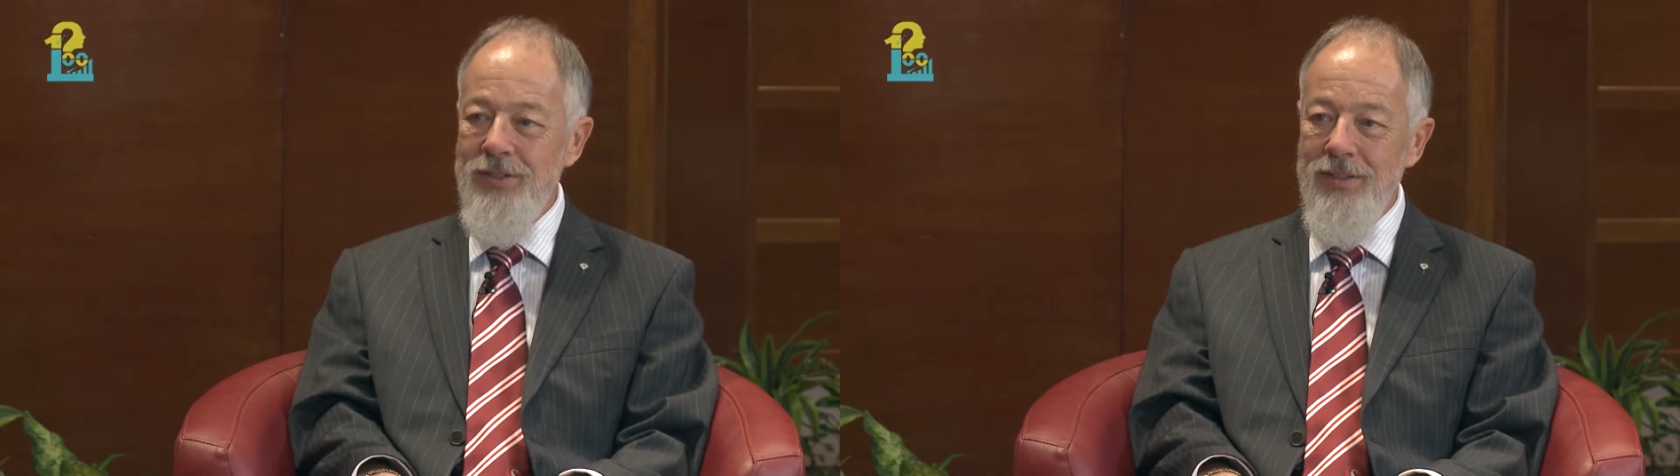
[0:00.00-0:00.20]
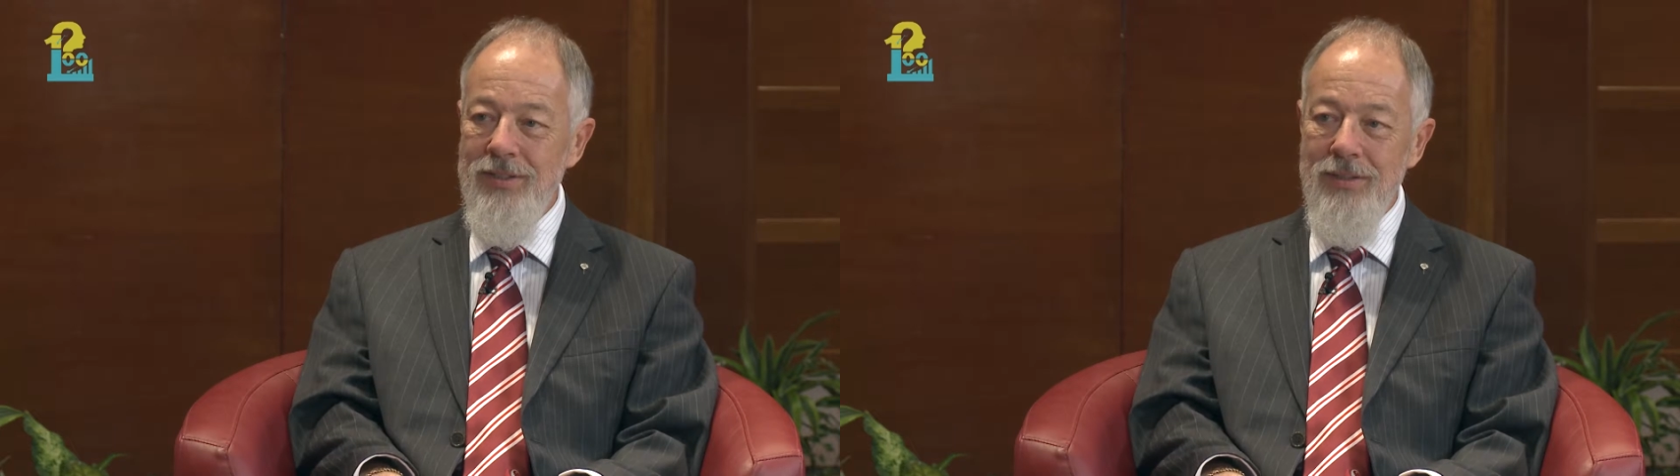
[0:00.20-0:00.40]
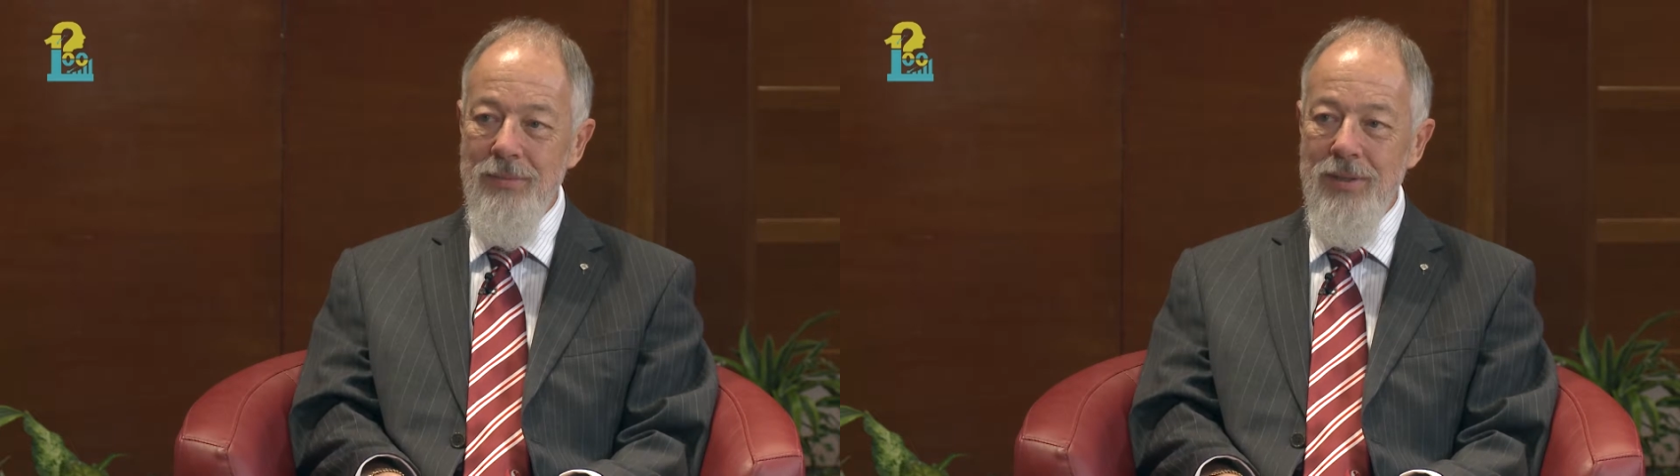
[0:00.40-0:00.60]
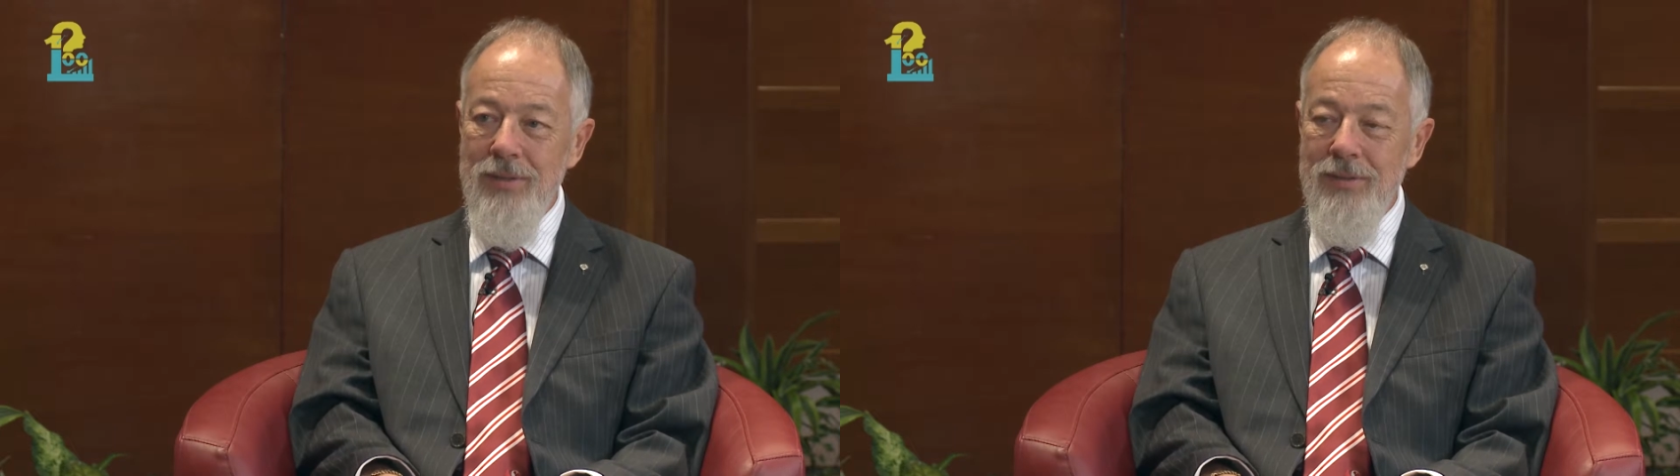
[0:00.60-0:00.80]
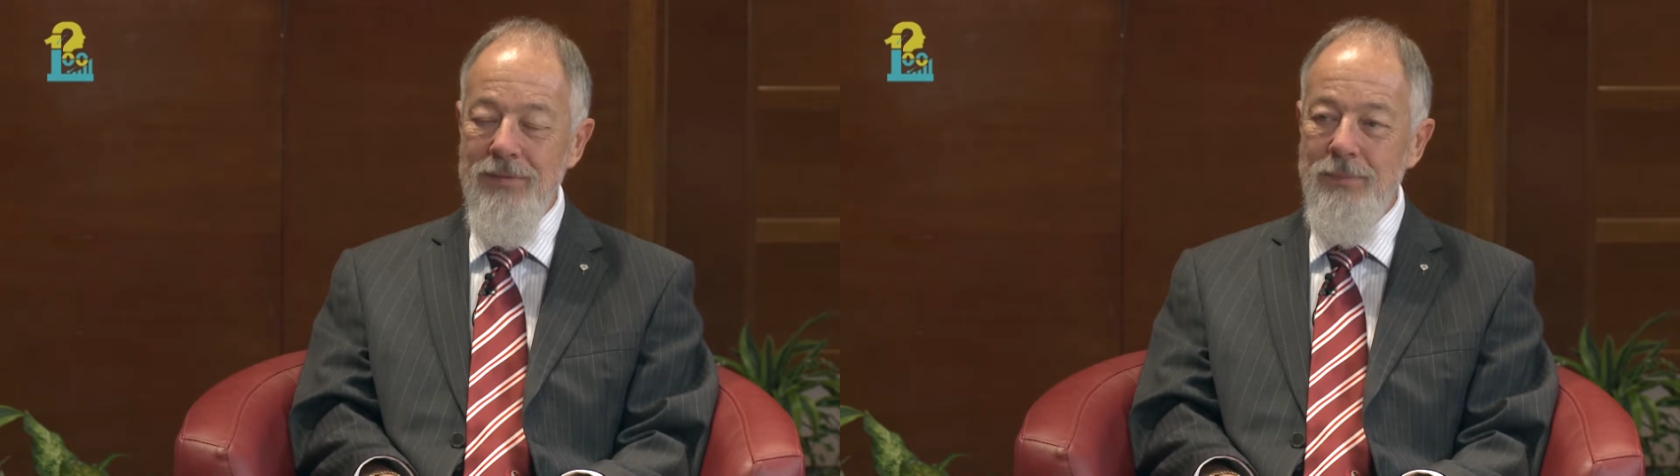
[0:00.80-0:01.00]
into the
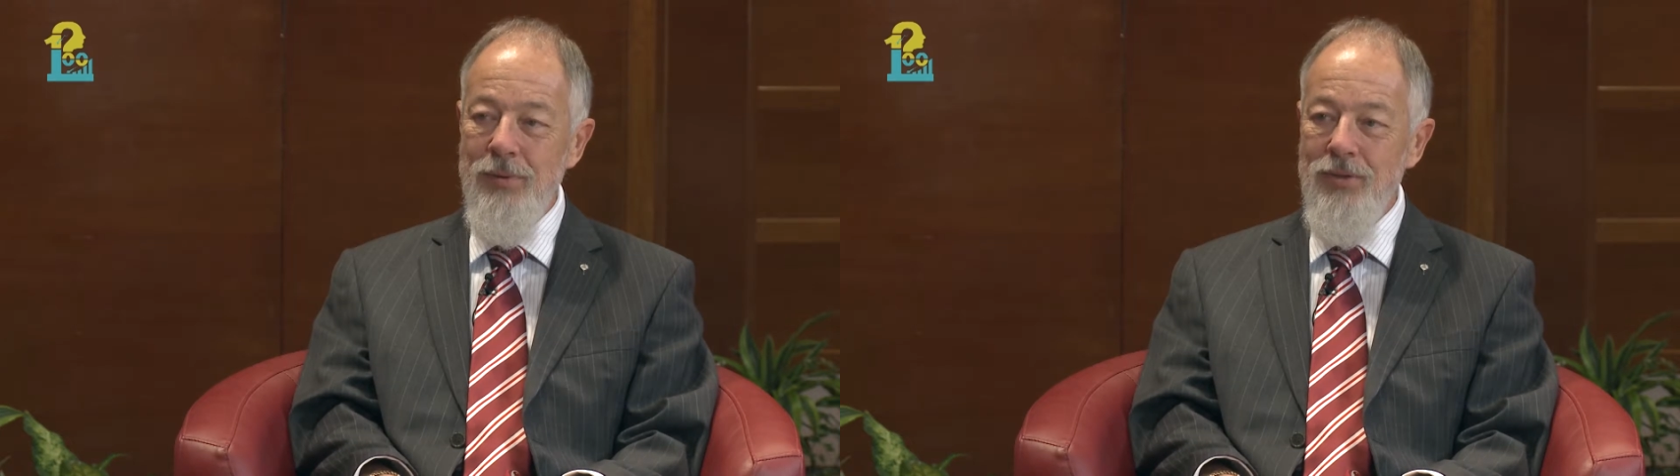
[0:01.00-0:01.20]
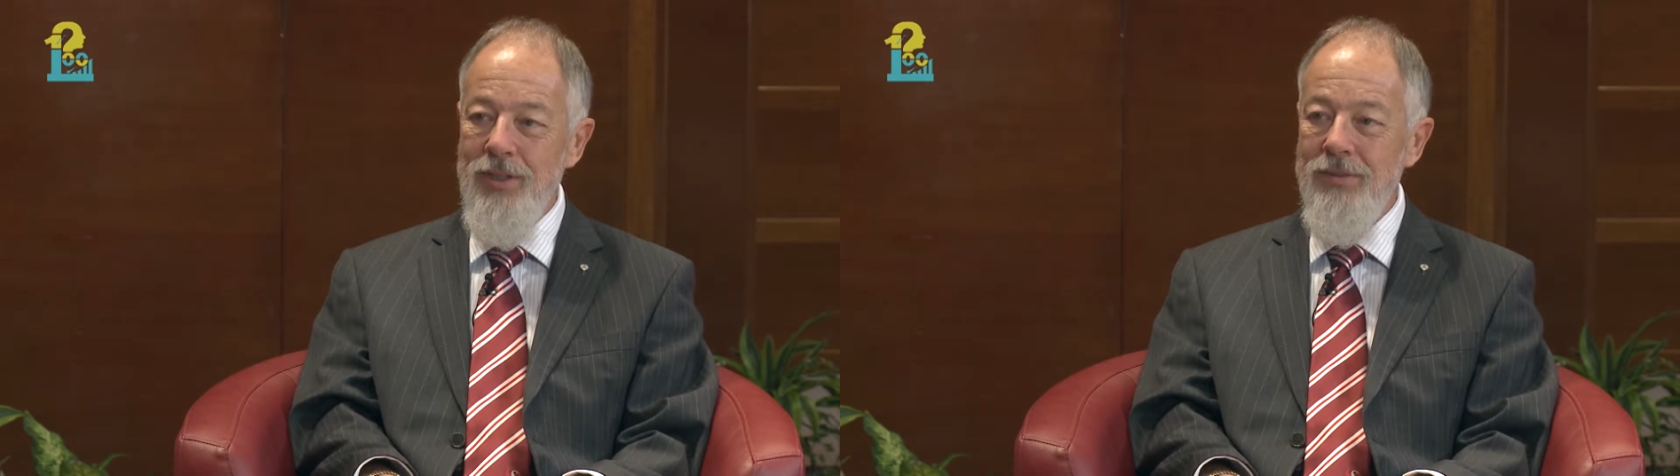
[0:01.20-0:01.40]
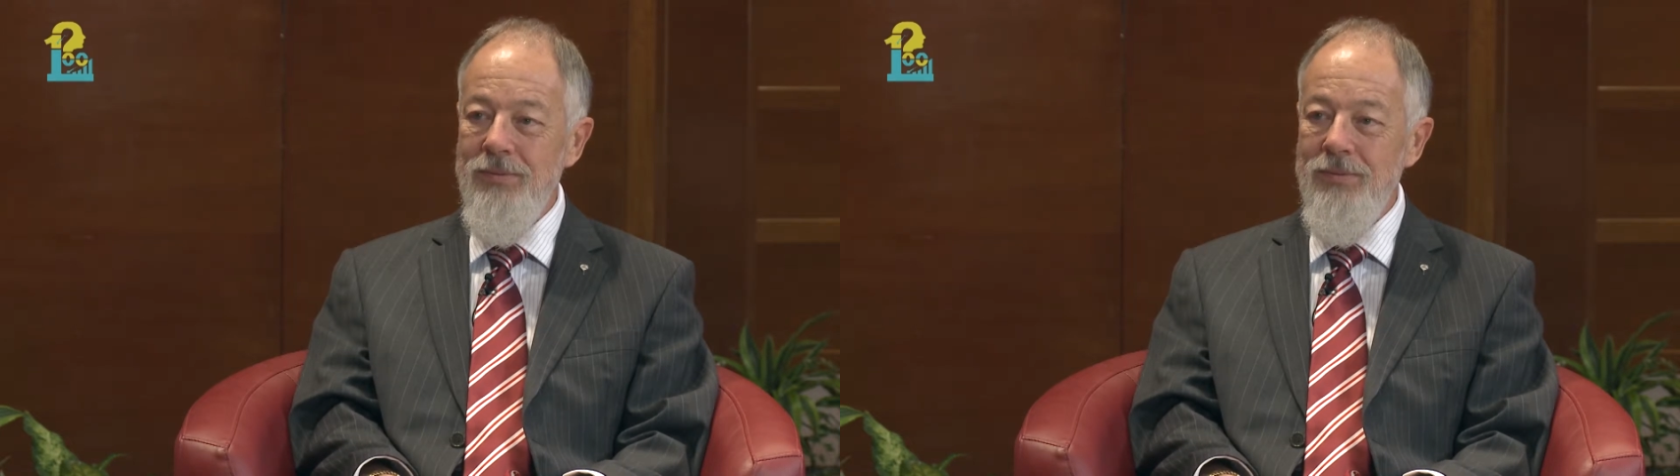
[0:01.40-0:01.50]
world of project